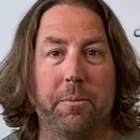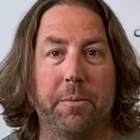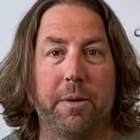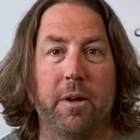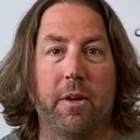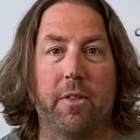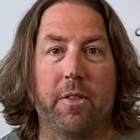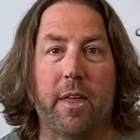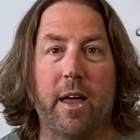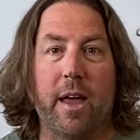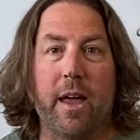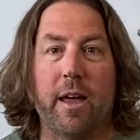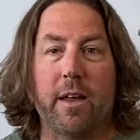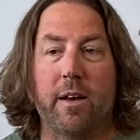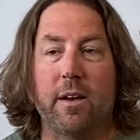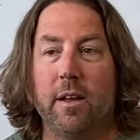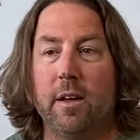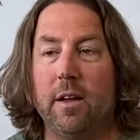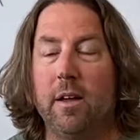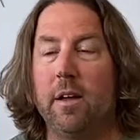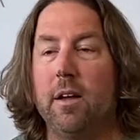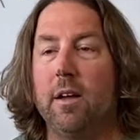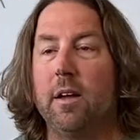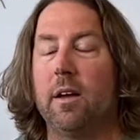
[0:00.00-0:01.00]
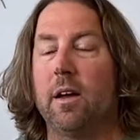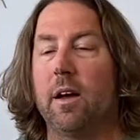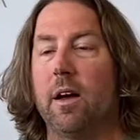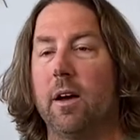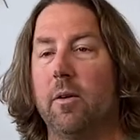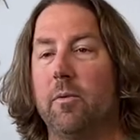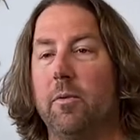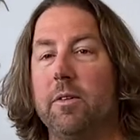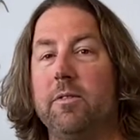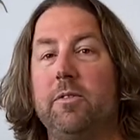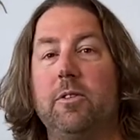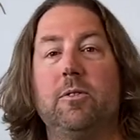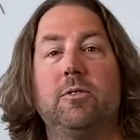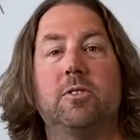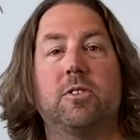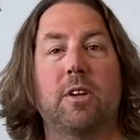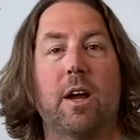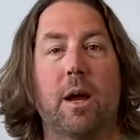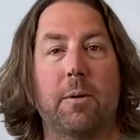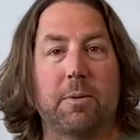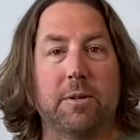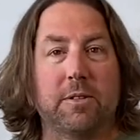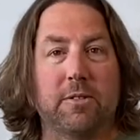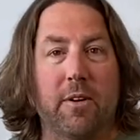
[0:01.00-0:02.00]
be on that. We've used
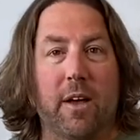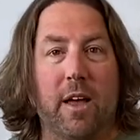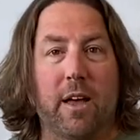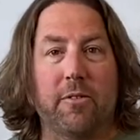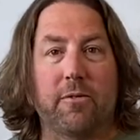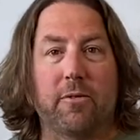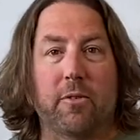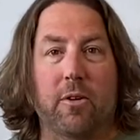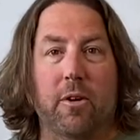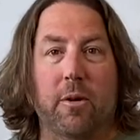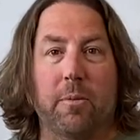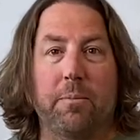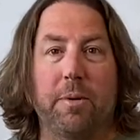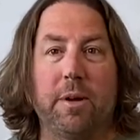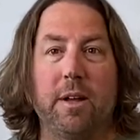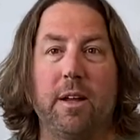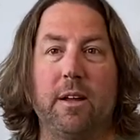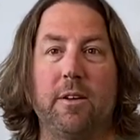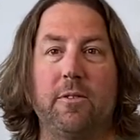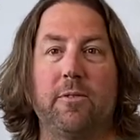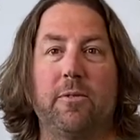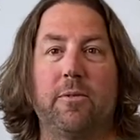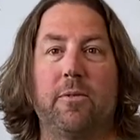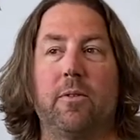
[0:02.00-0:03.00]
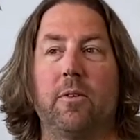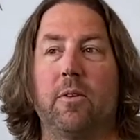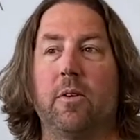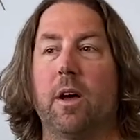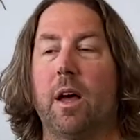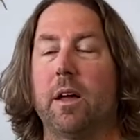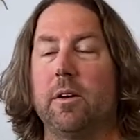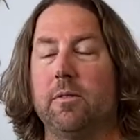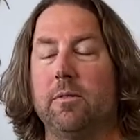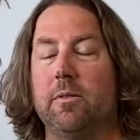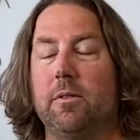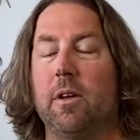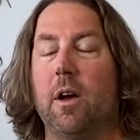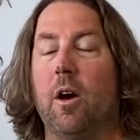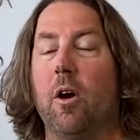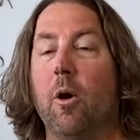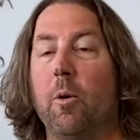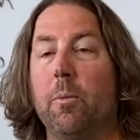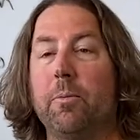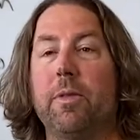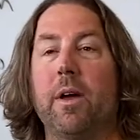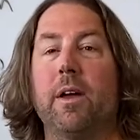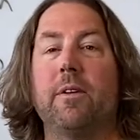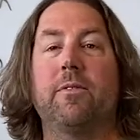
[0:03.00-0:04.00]
Cypress Valley for our beef. I
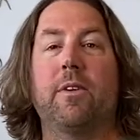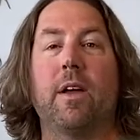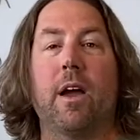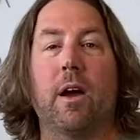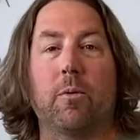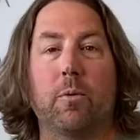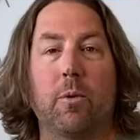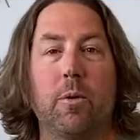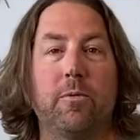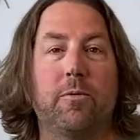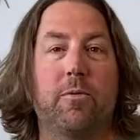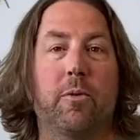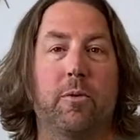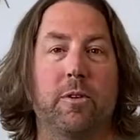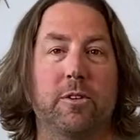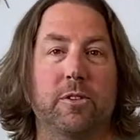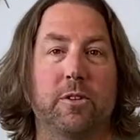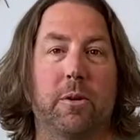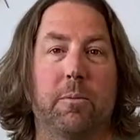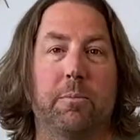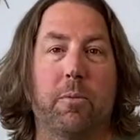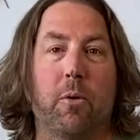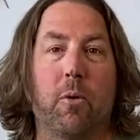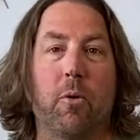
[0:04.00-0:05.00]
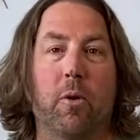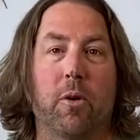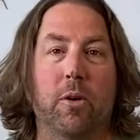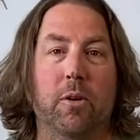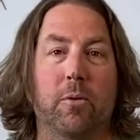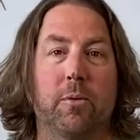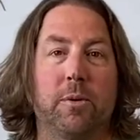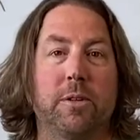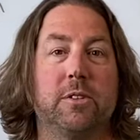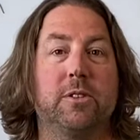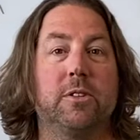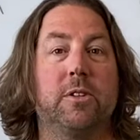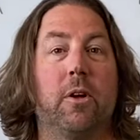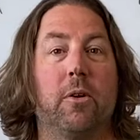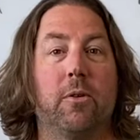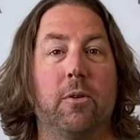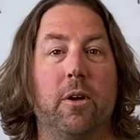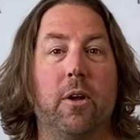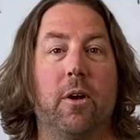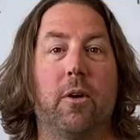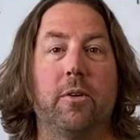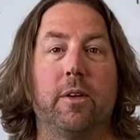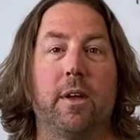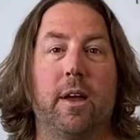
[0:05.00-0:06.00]
hope they've got room for us on pork. We just don't
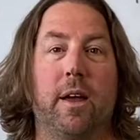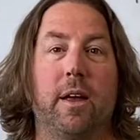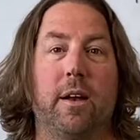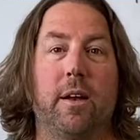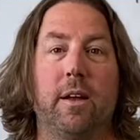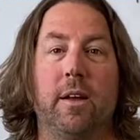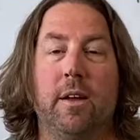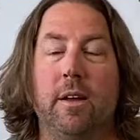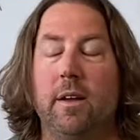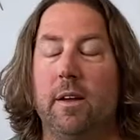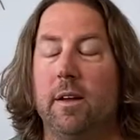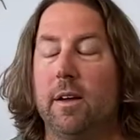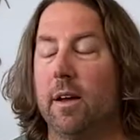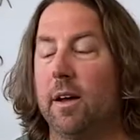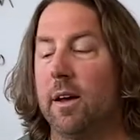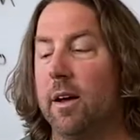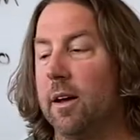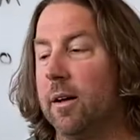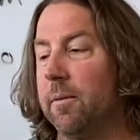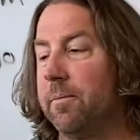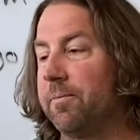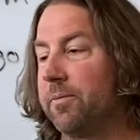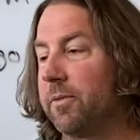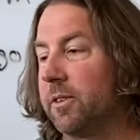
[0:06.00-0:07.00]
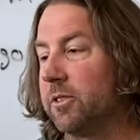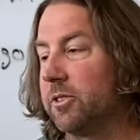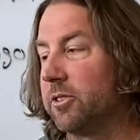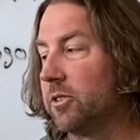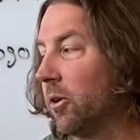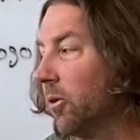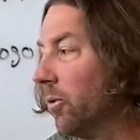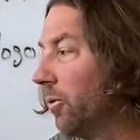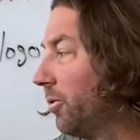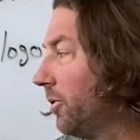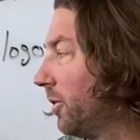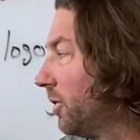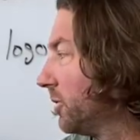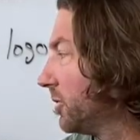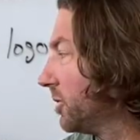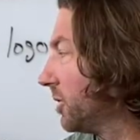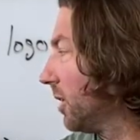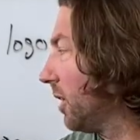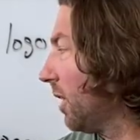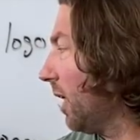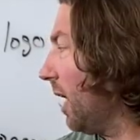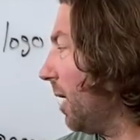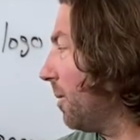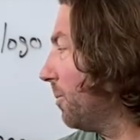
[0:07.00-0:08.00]
know yet. So there's a
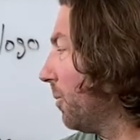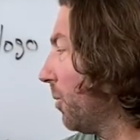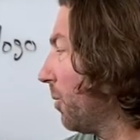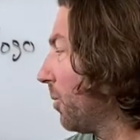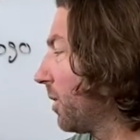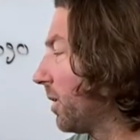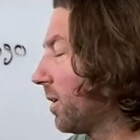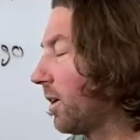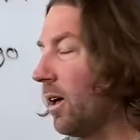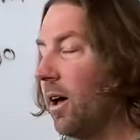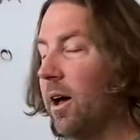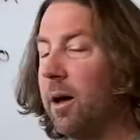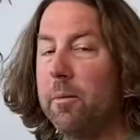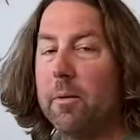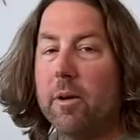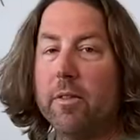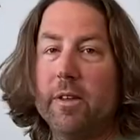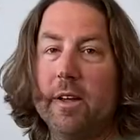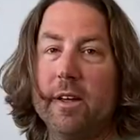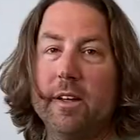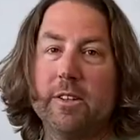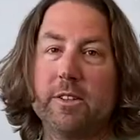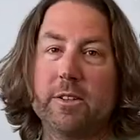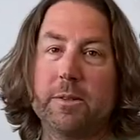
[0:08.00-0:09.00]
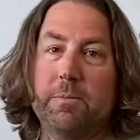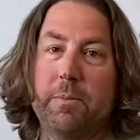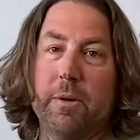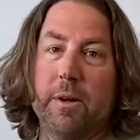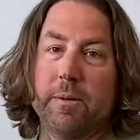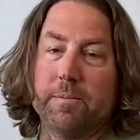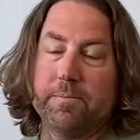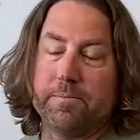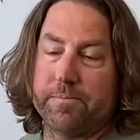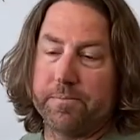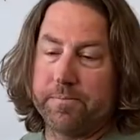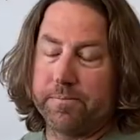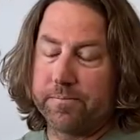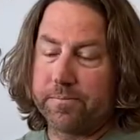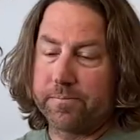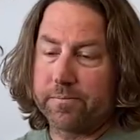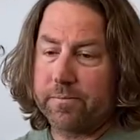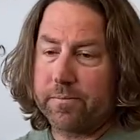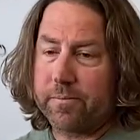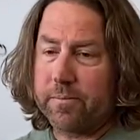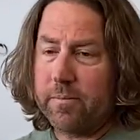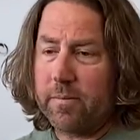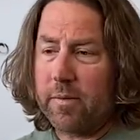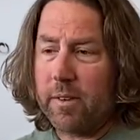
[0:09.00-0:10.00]
lot more to come on this, but
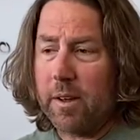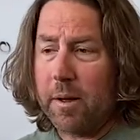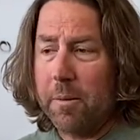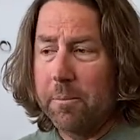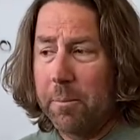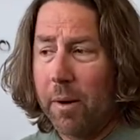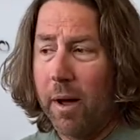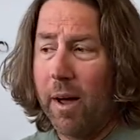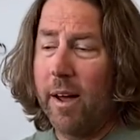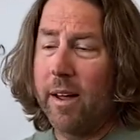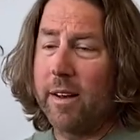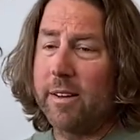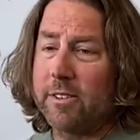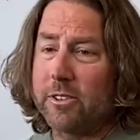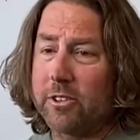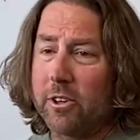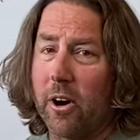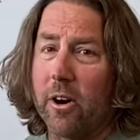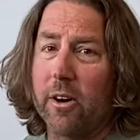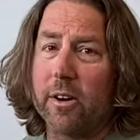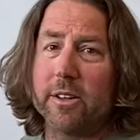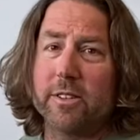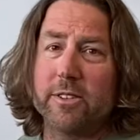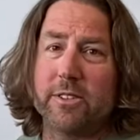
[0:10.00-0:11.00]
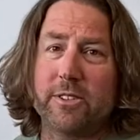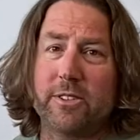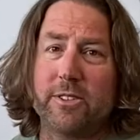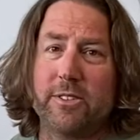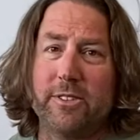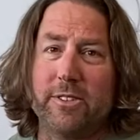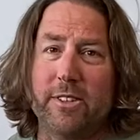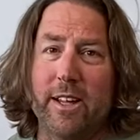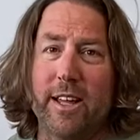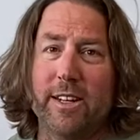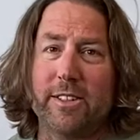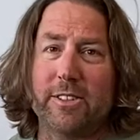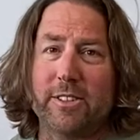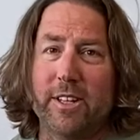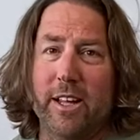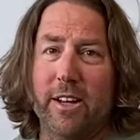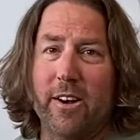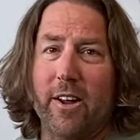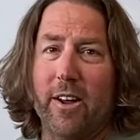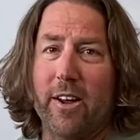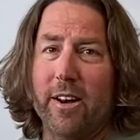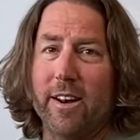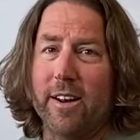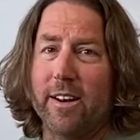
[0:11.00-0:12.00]
Charlie's dead set
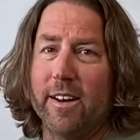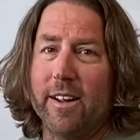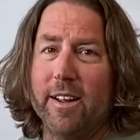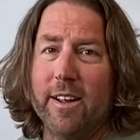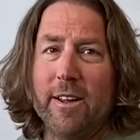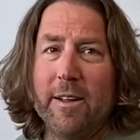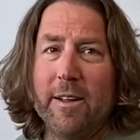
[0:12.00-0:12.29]
on it.